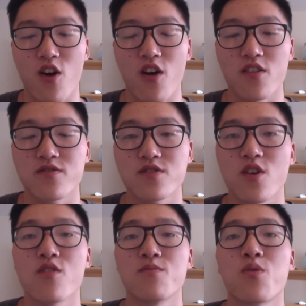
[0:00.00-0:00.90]
are
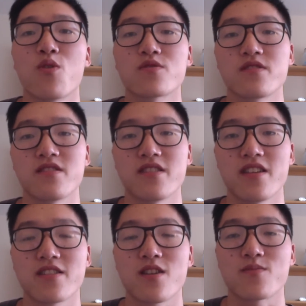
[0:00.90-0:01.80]
so important
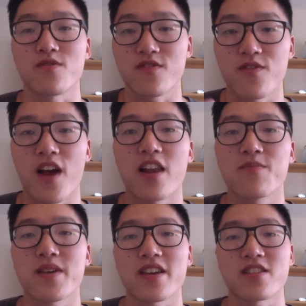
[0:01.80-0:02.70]
in terms of
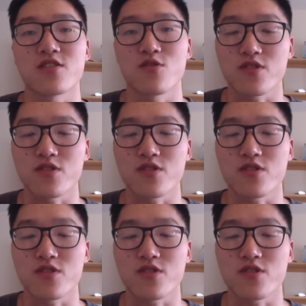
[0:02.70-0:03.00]
developing